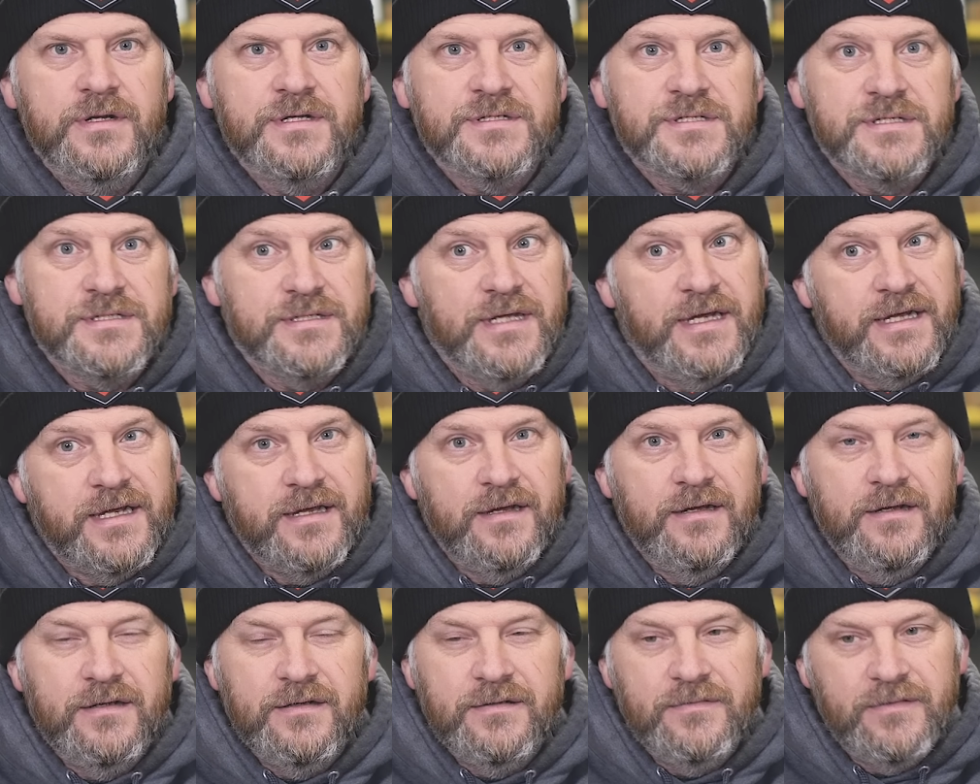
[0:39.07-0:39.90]
This is like
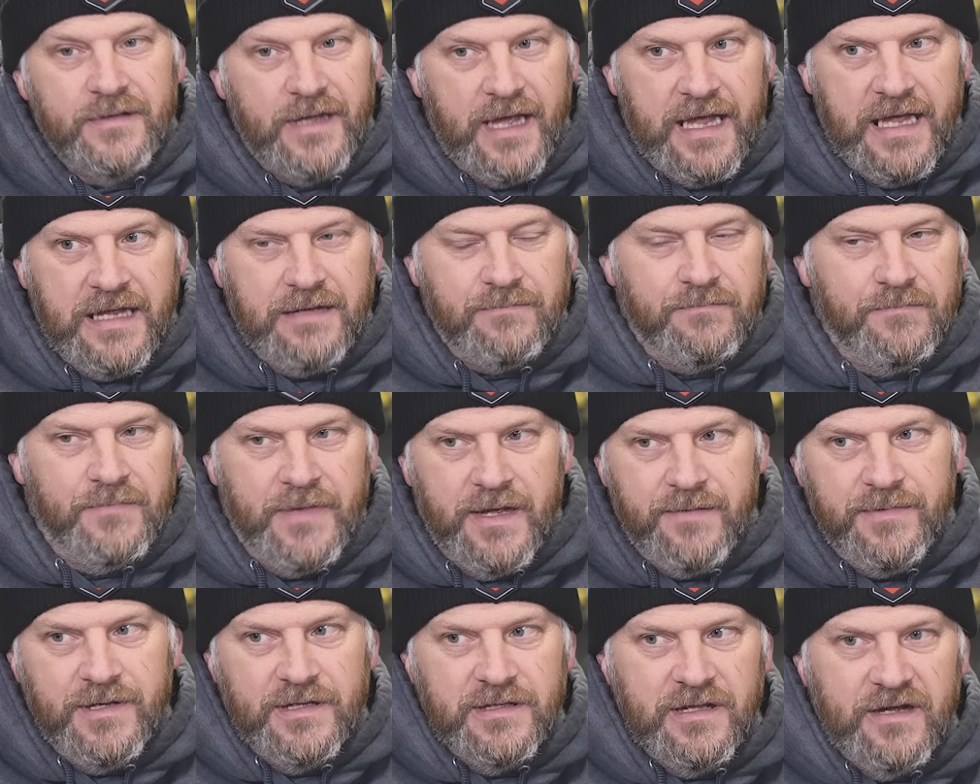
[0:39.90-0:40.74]
a hate,
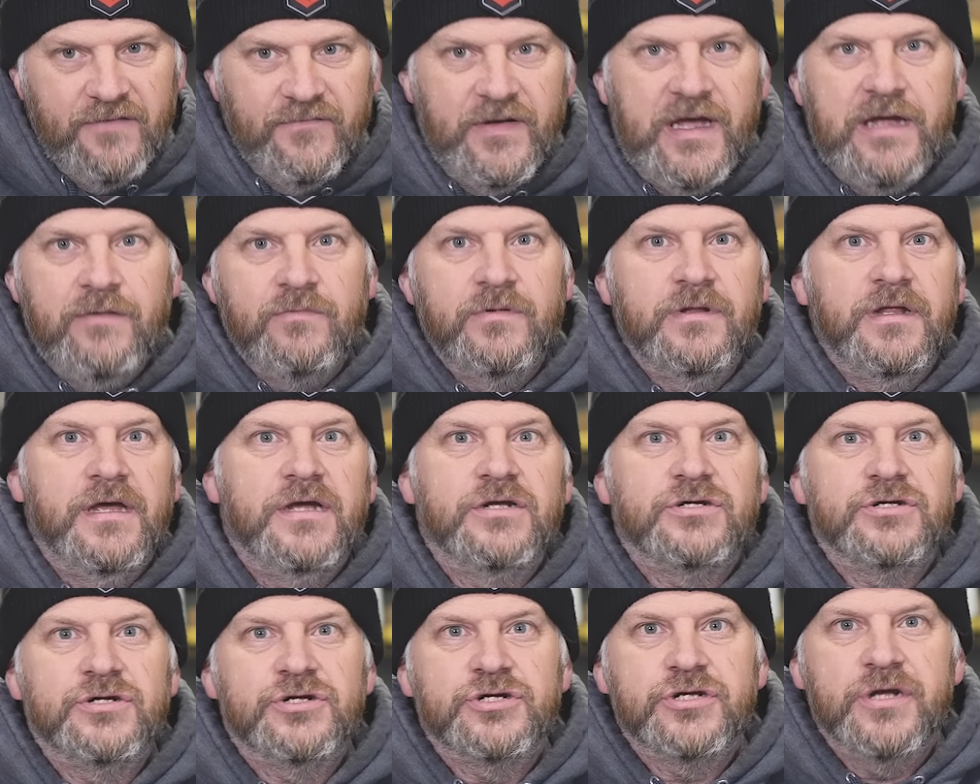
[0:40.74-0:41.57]
maybe a love-hate
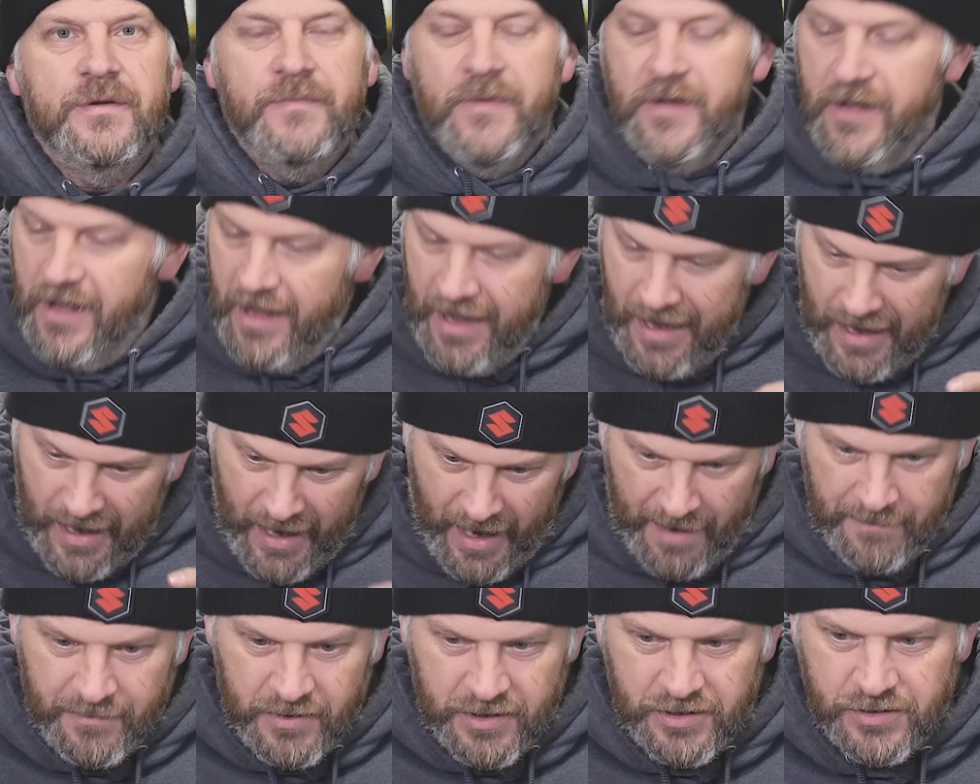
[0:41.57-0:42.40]
relationship.
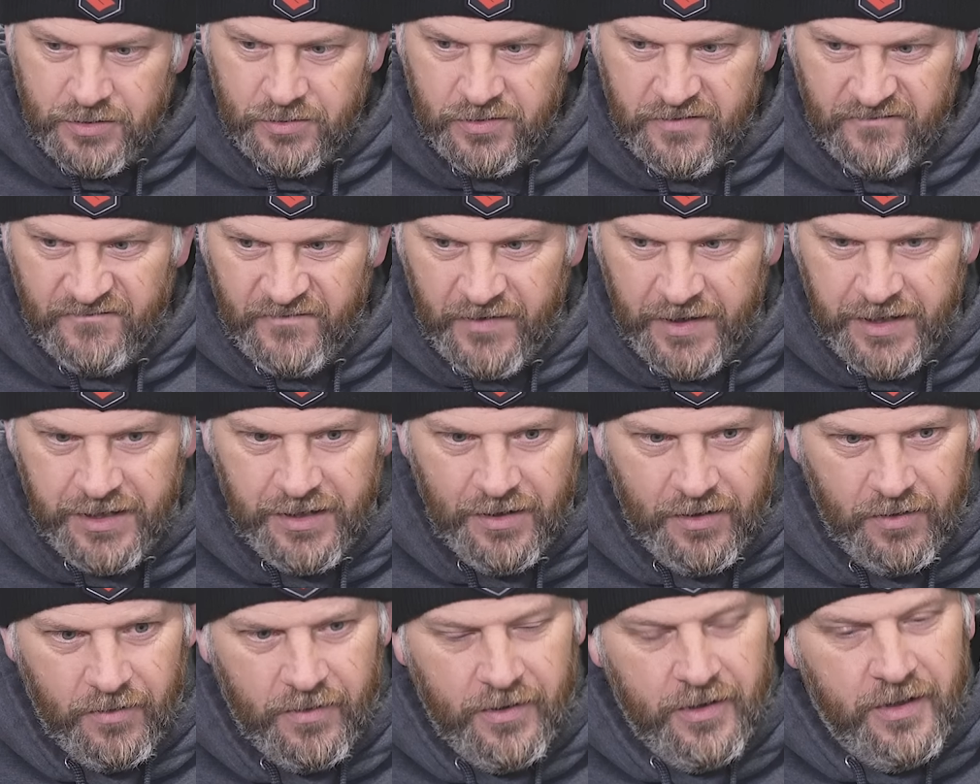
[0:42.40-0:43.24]
I'm gonna do the
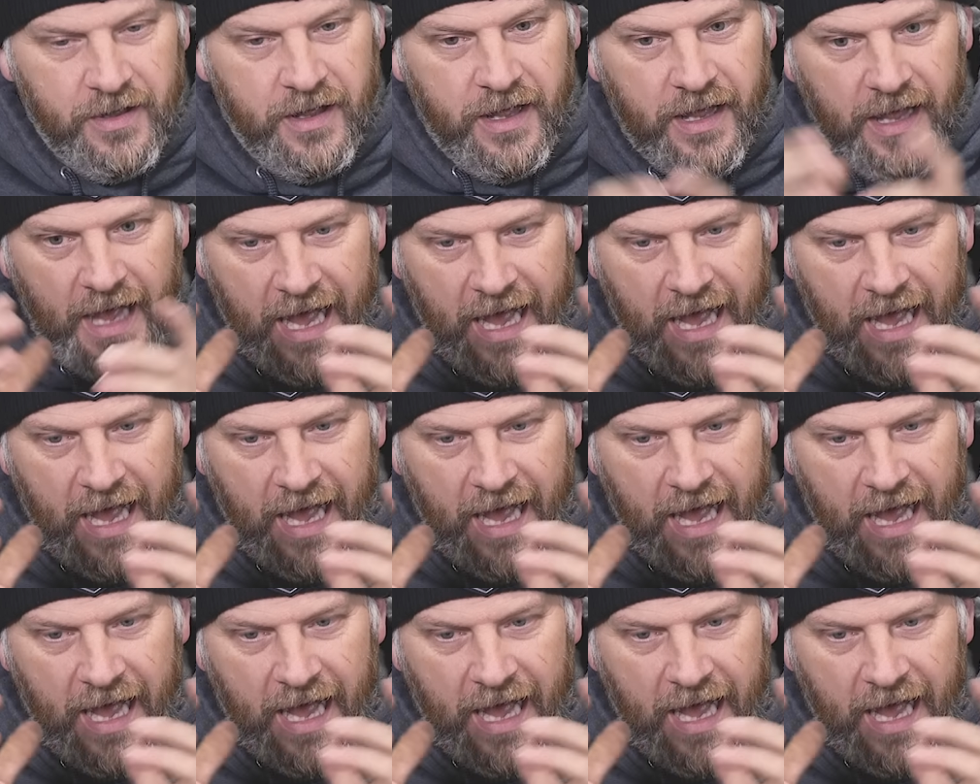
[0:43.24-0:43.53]
video.